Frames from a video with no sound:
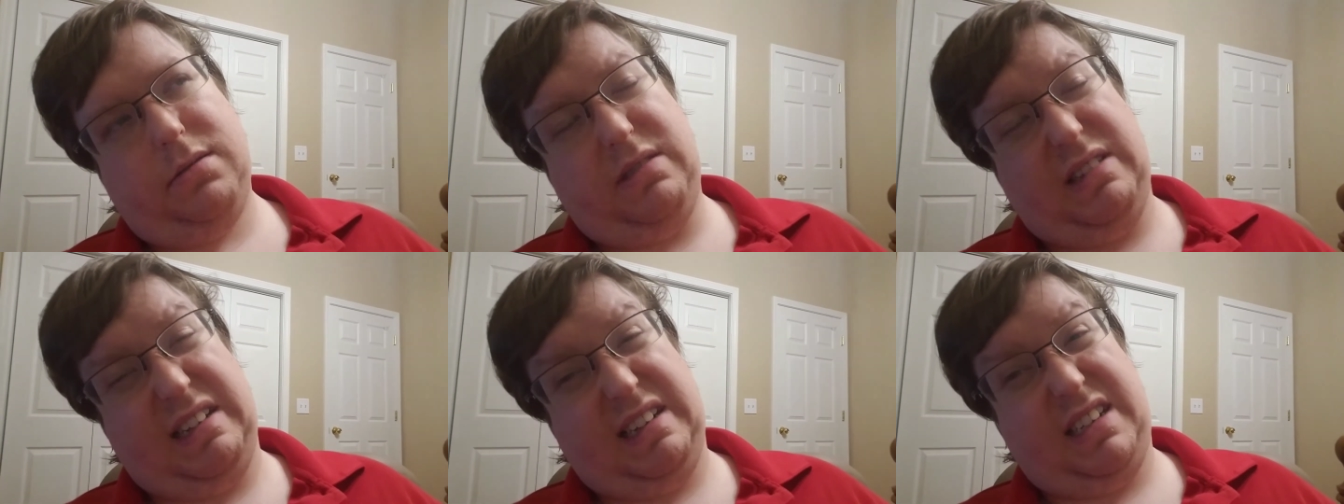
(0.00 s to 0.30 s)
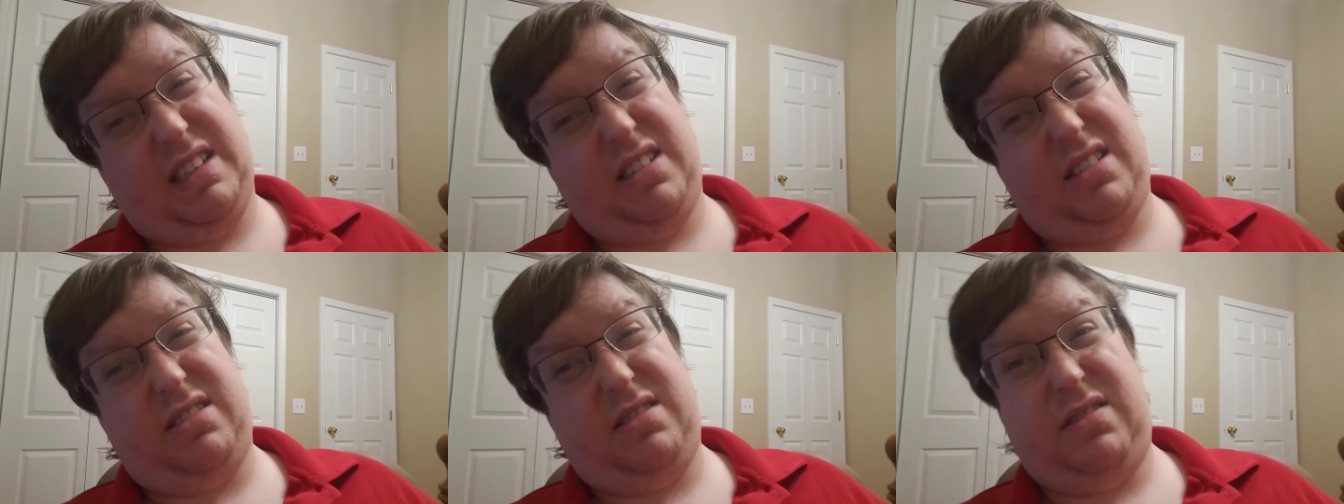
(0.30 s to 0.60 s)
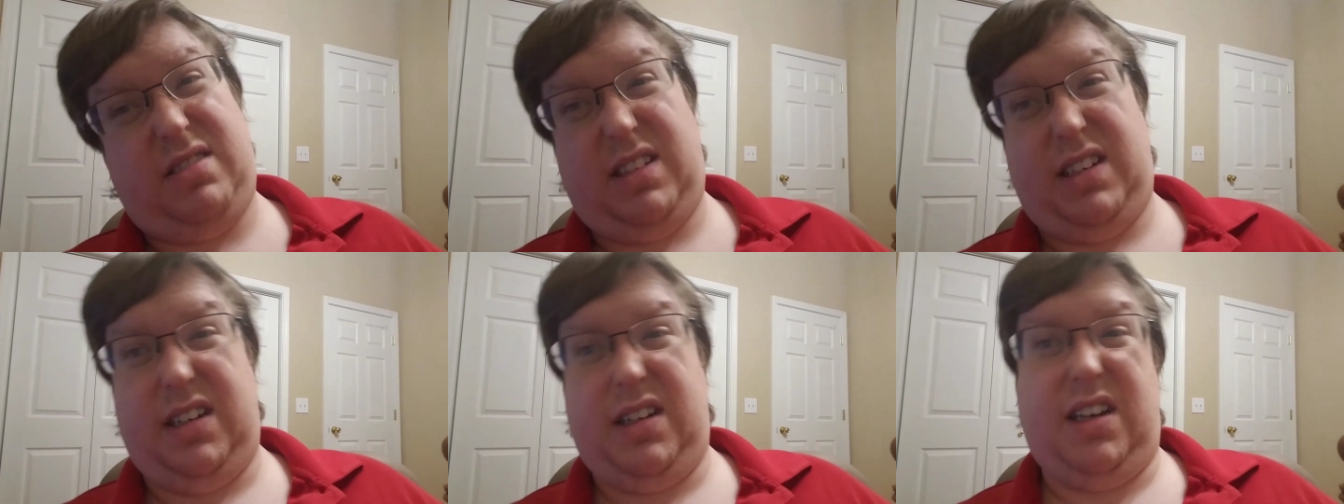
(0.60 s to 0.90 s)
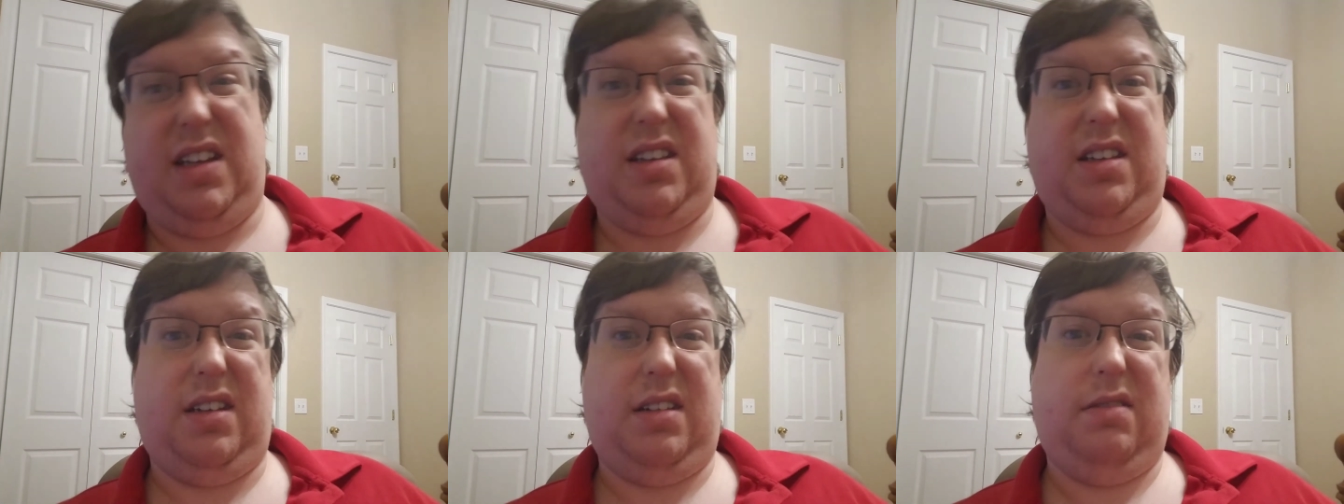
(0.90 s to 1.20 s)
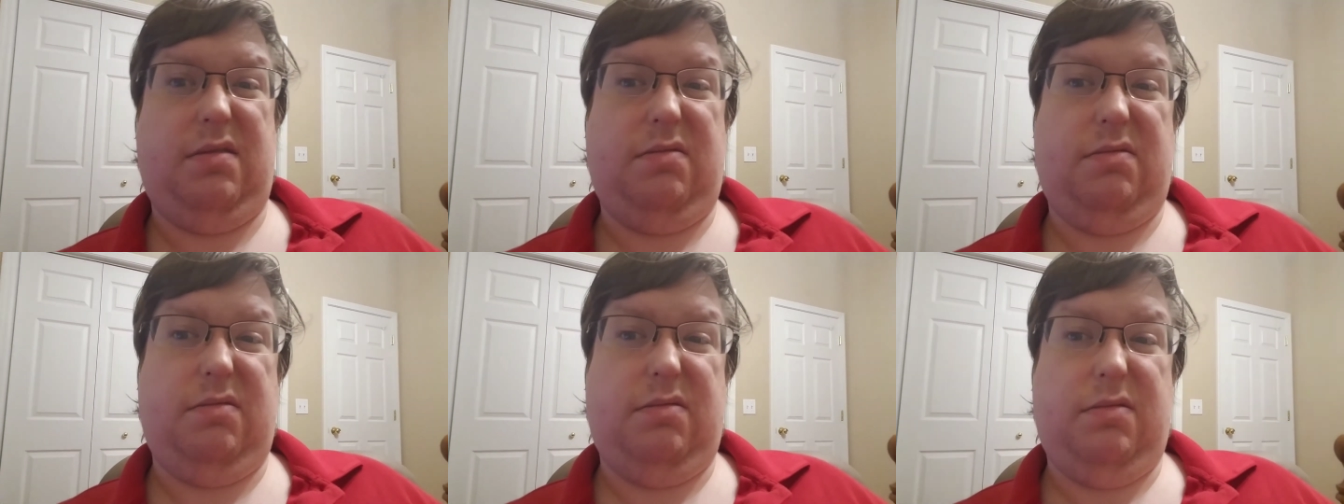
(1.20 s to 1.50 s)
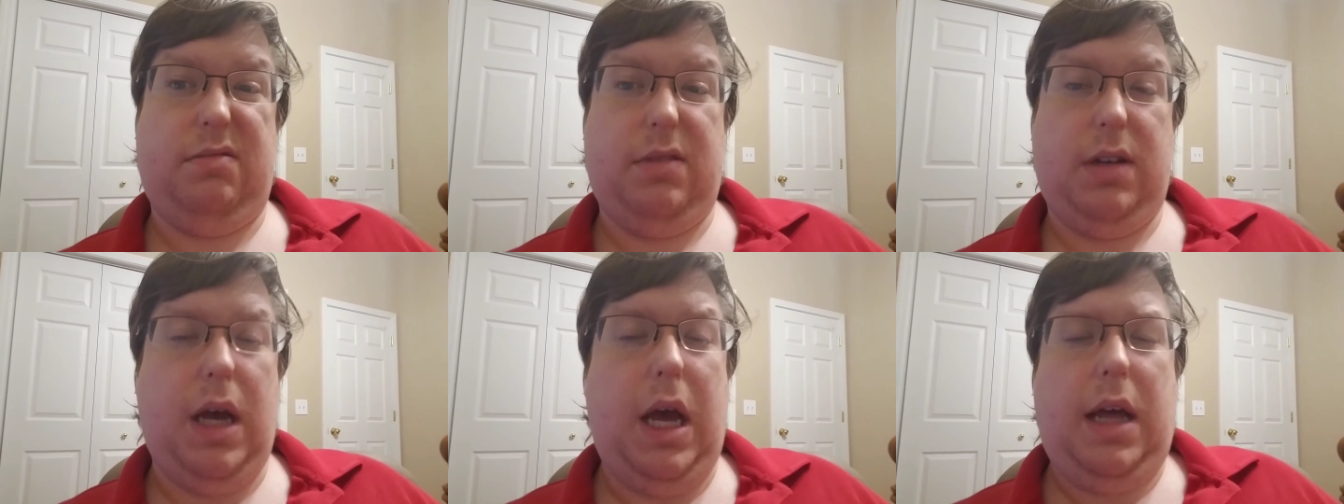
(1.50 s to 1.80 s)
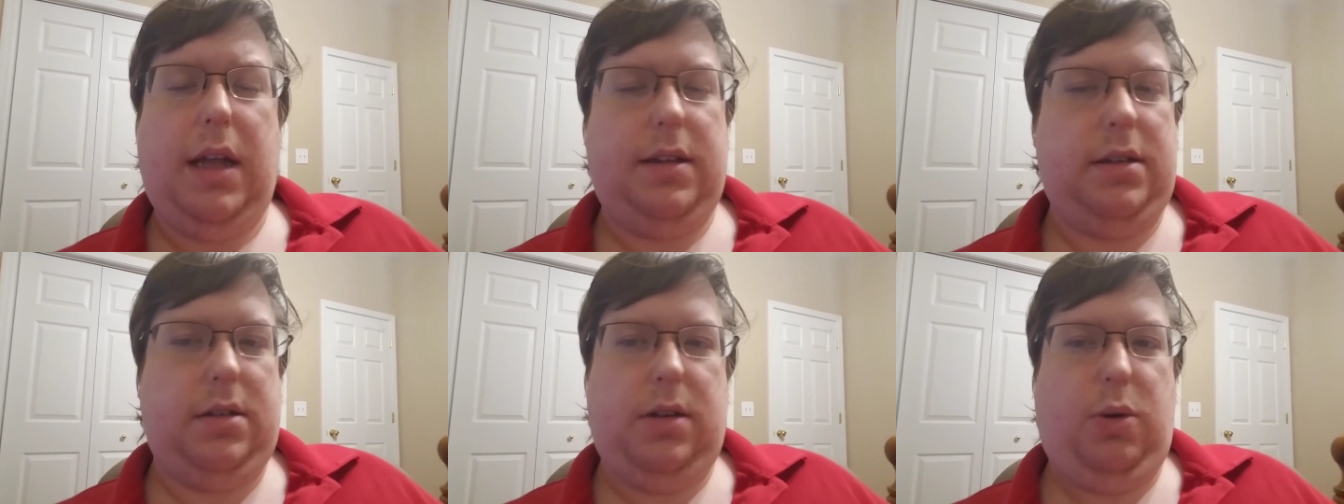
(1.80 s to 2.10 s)
I guess there's really nothing.
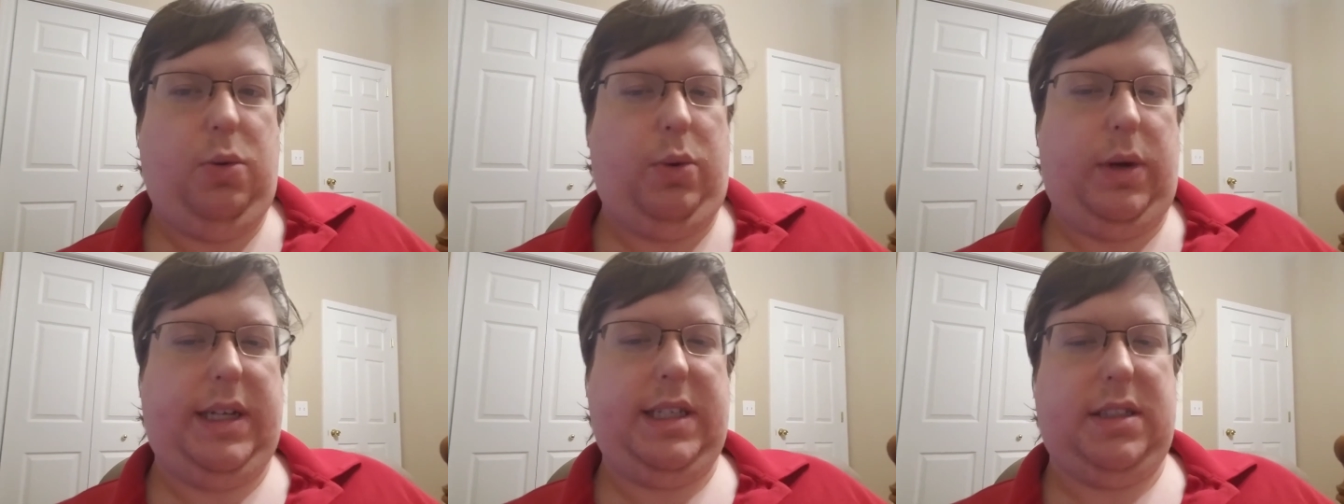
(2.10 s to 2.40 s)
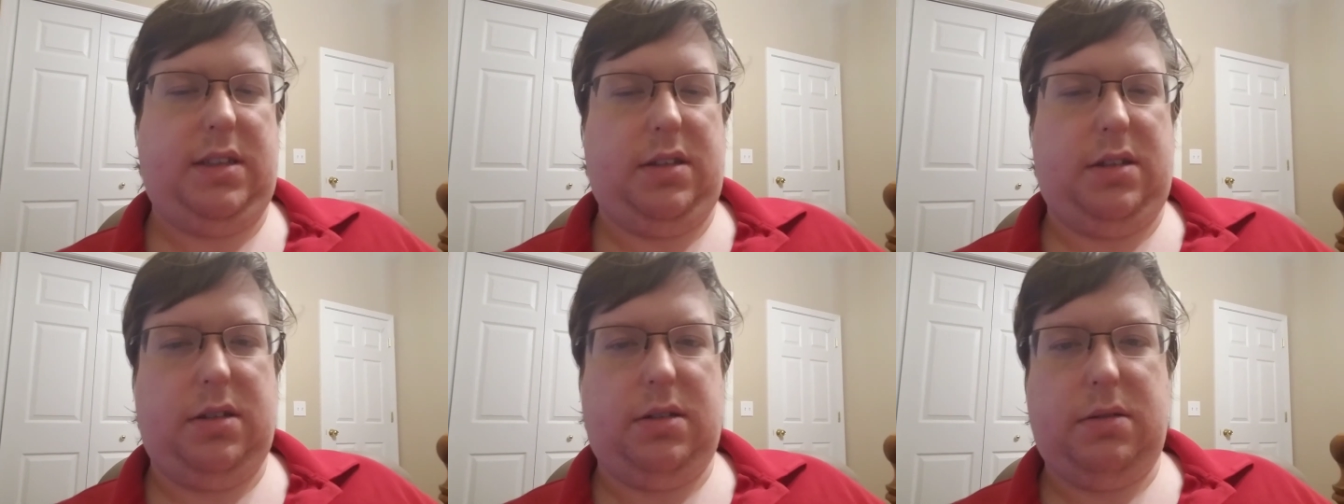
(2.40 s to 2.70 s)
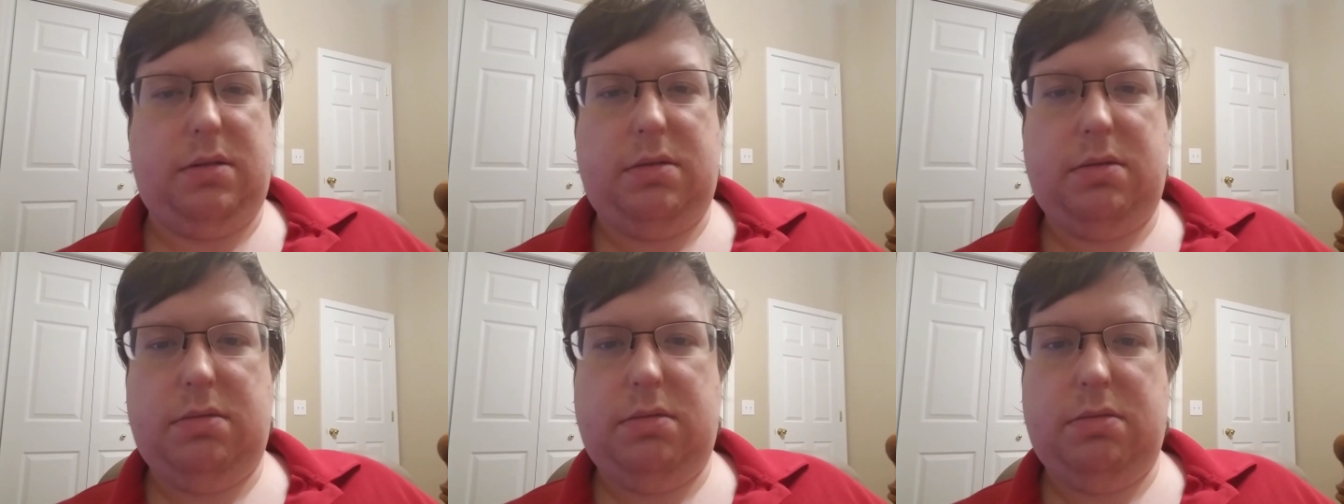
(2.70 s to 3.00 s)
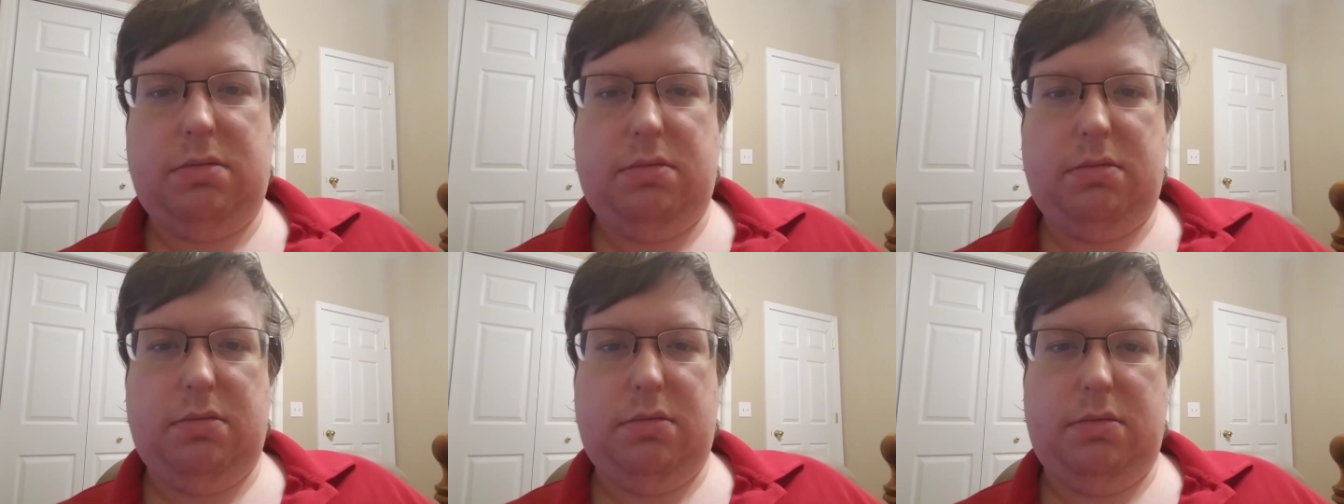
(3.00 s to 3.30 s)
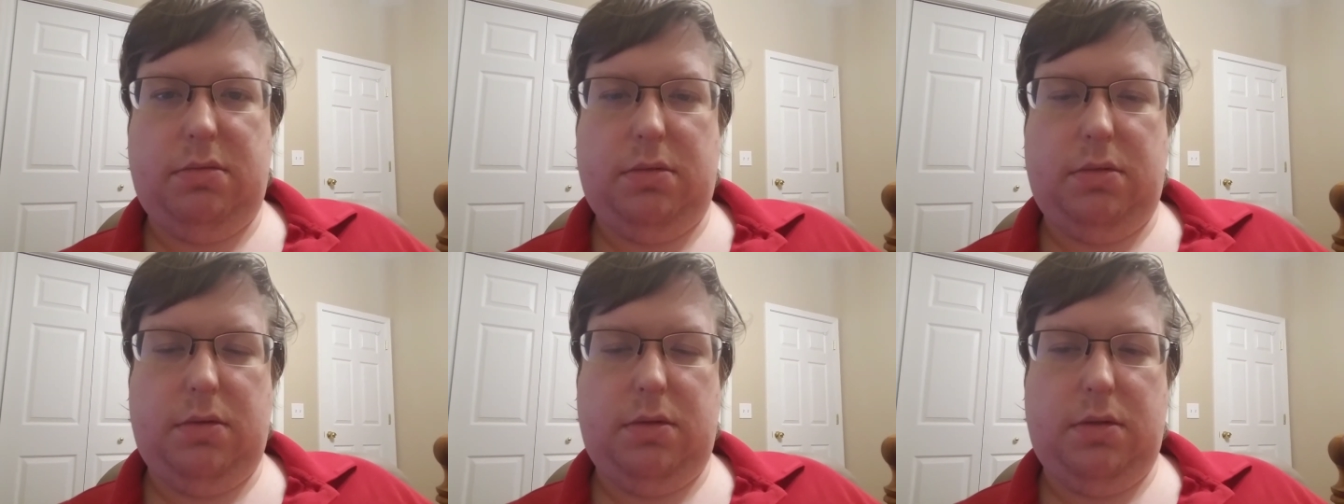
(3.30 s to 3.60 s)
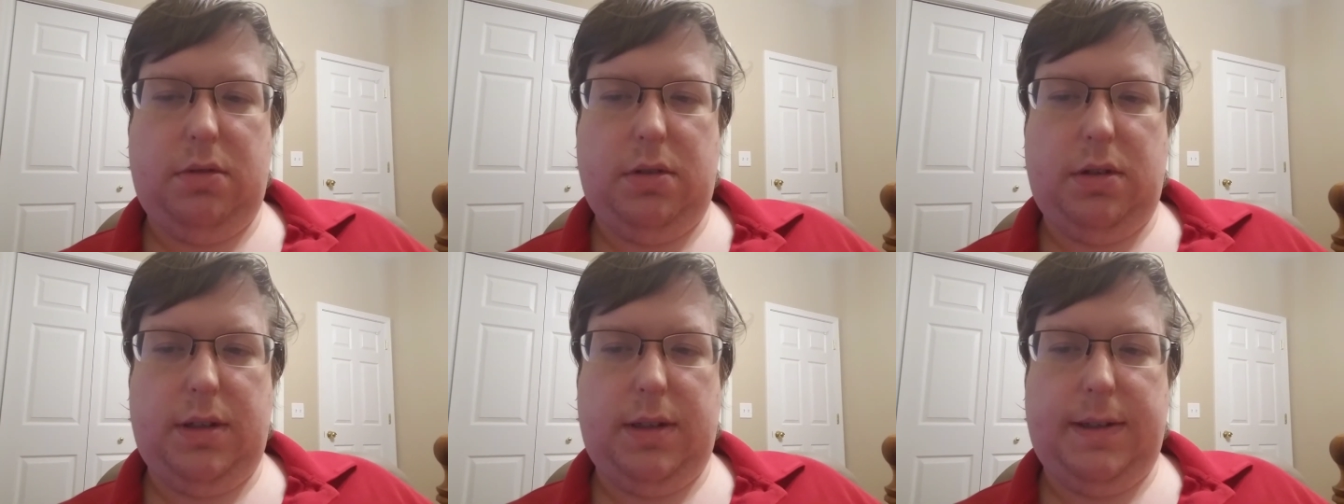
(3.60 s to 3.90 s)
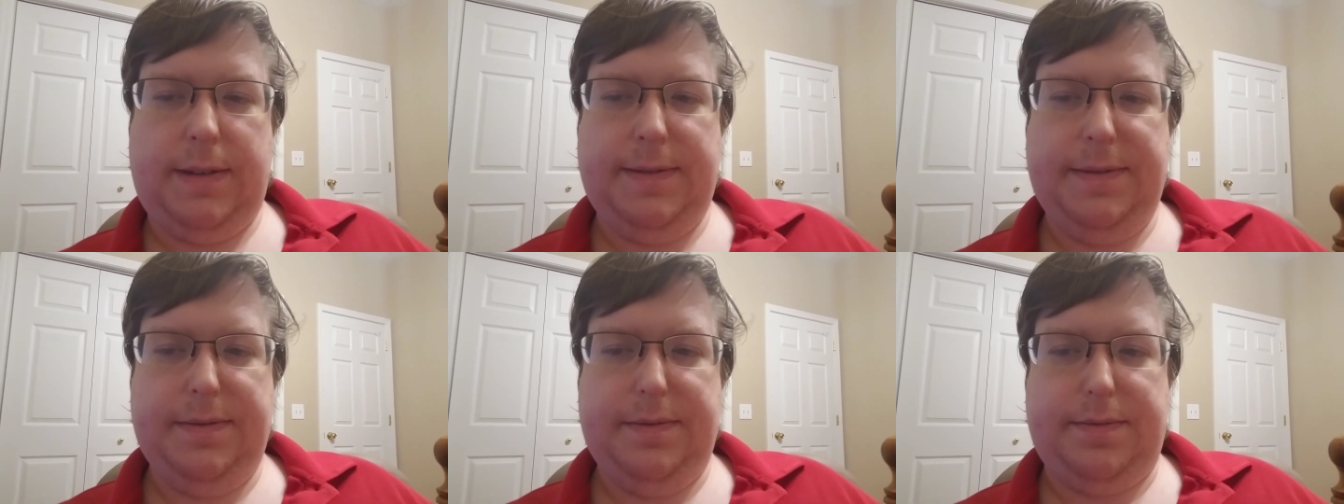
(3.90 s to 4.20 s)
No reason to.
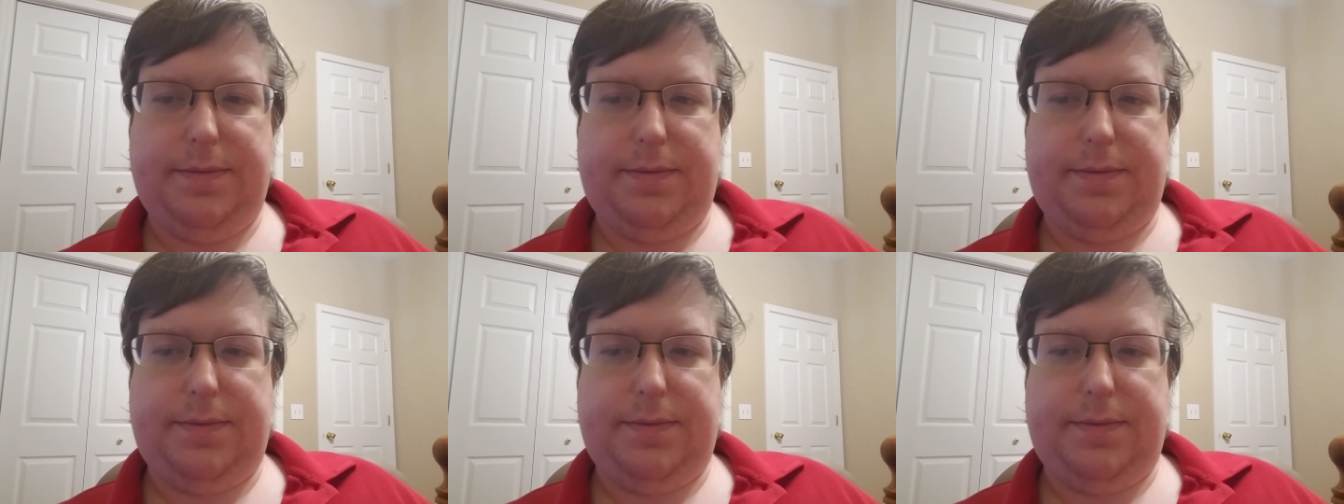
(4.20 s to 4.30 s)
I